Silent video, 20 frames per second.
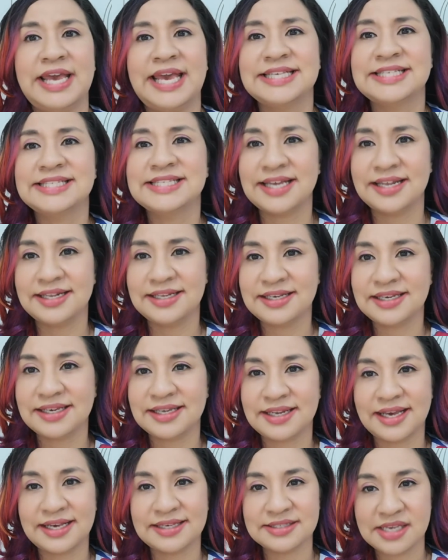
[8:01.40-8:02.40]
excelling
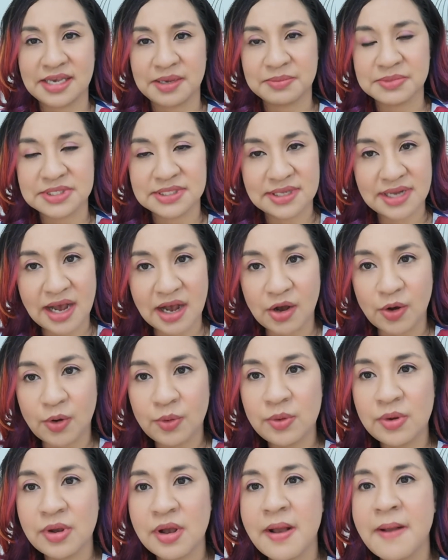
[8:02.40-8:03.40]
in exams
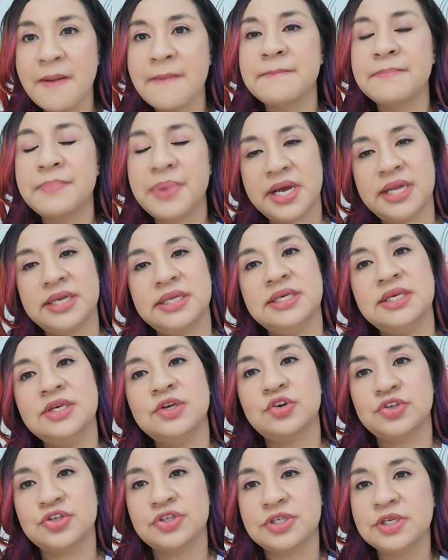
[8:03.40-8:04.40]
now, but he
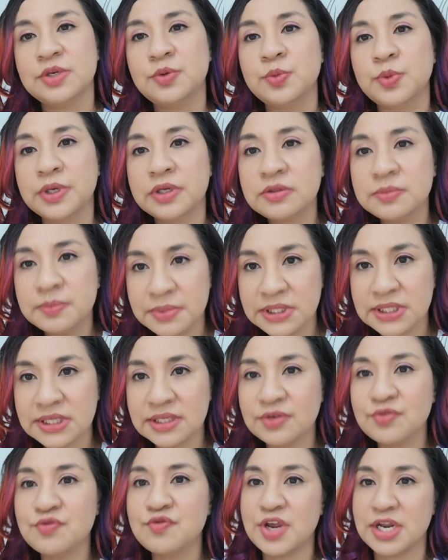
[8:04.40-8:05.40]
or she will
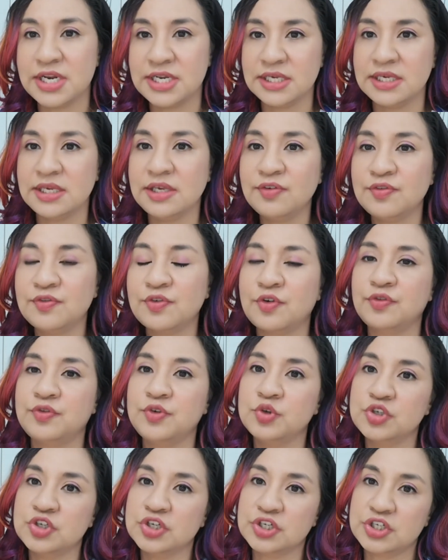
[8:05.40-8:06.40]
be ready for
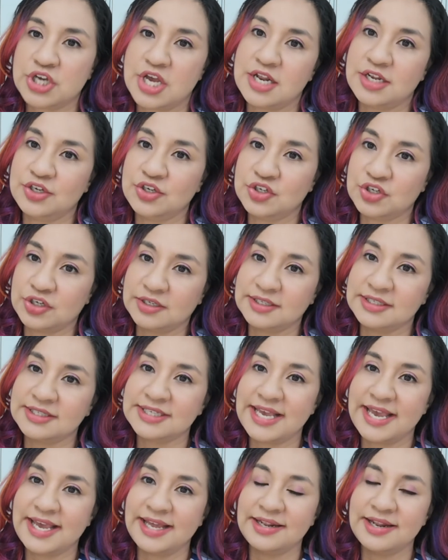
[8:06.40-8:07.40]
future
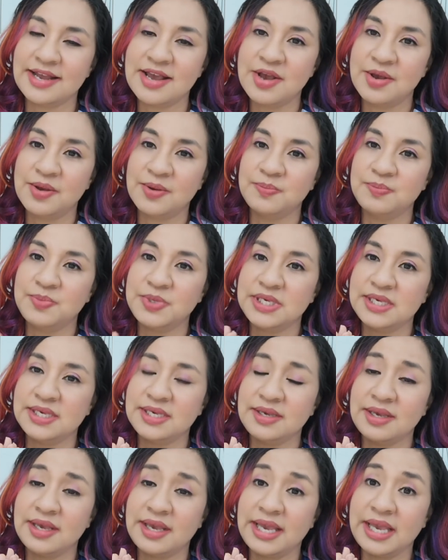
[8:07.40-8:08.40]
challenges and
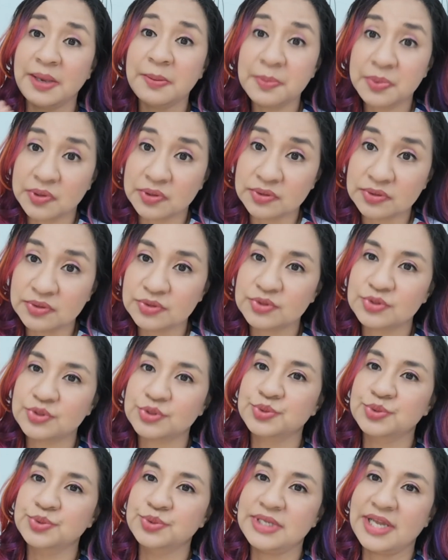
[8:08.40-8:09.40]
be able
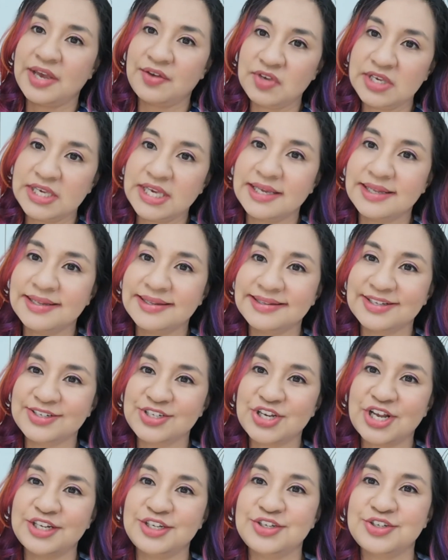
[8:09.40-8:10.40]
to navigate the
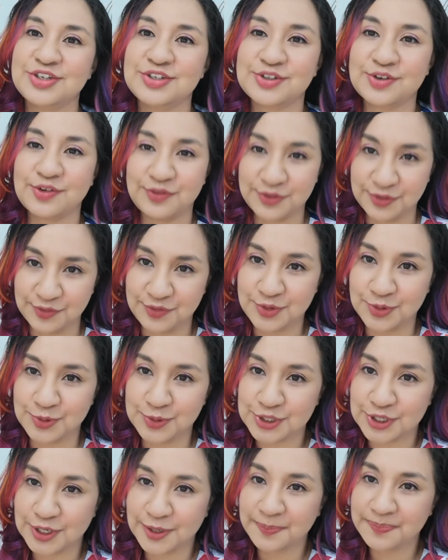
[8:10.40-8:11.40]
challenges of the
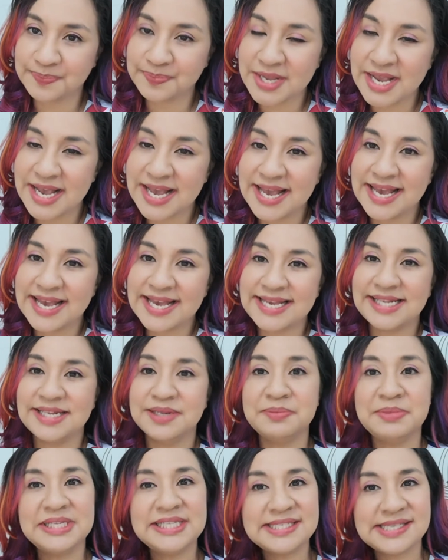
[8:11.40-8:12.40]
future. In the
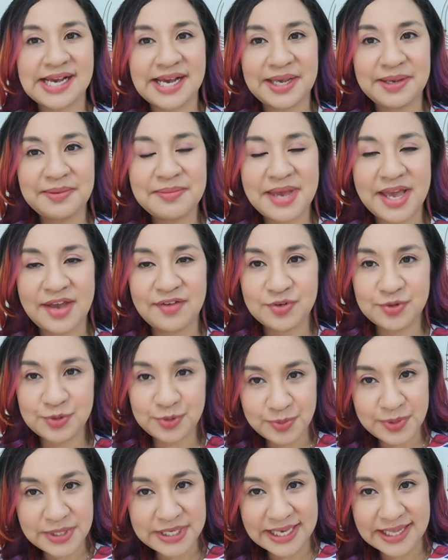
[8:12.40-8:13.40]
meantime, have a
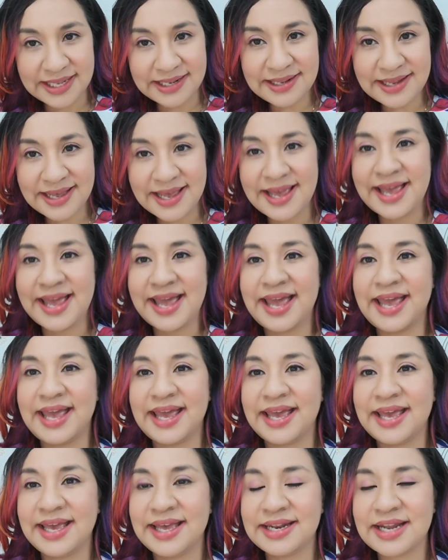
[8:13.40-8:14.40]
good weekend,
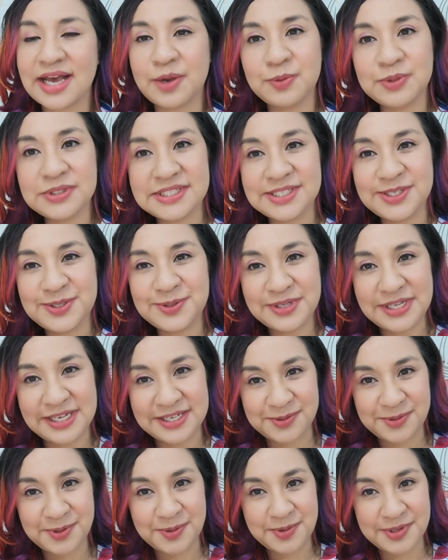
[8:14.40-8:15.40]
and I will see you
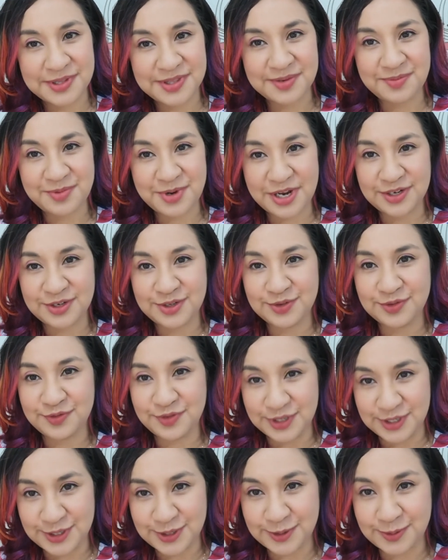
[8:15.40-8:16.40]
next week with a brand new
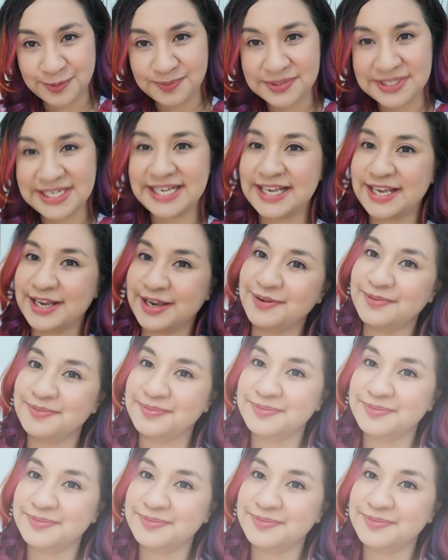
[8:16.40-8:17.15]
video. Take care.